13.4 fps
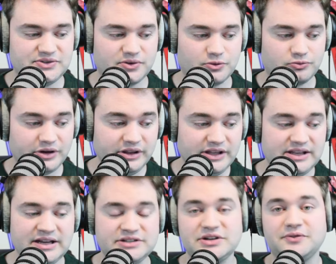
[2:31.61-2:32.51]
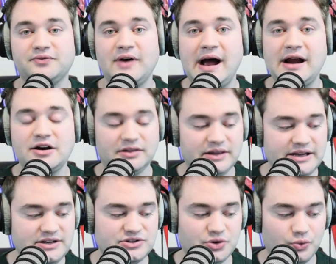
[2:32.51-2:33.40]
for really catching fire
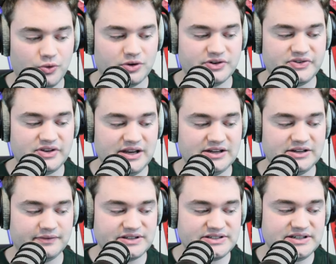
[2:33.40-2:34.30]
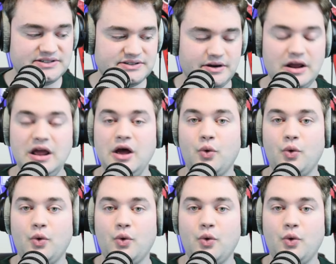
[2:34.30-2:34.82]
late towards the end of the season,